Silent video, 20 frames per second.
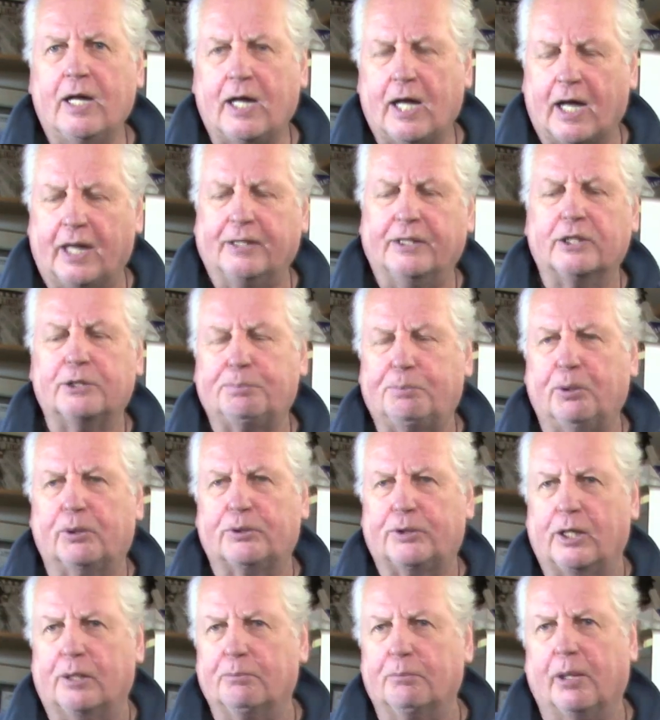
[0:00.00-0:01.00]
and this
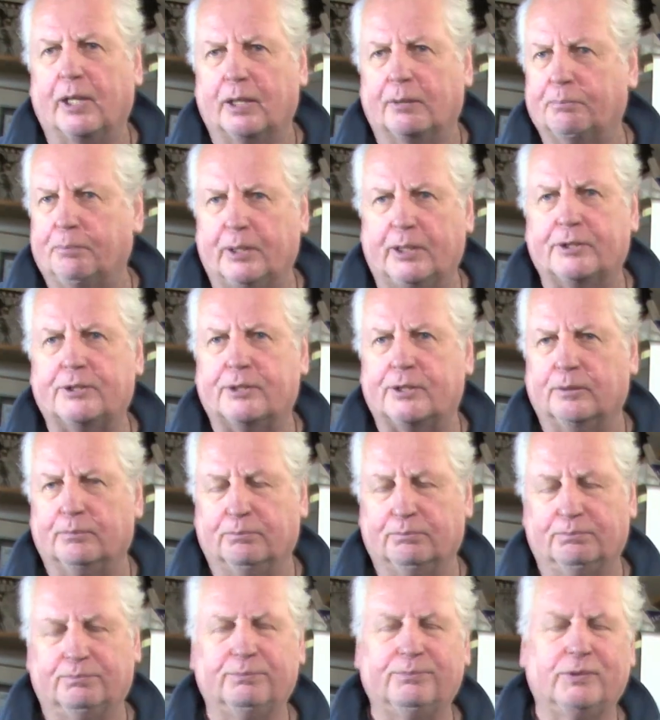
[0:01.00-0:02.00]
built-in mic beats
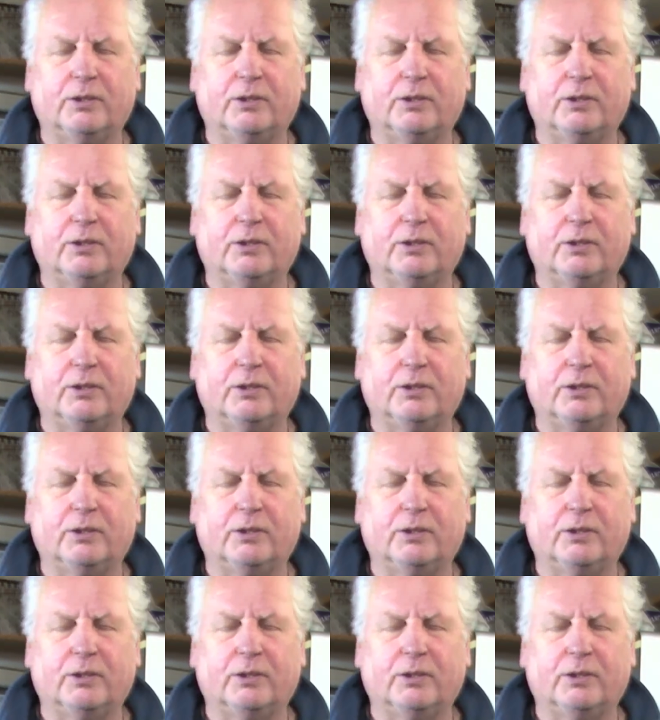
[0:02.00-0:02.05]
them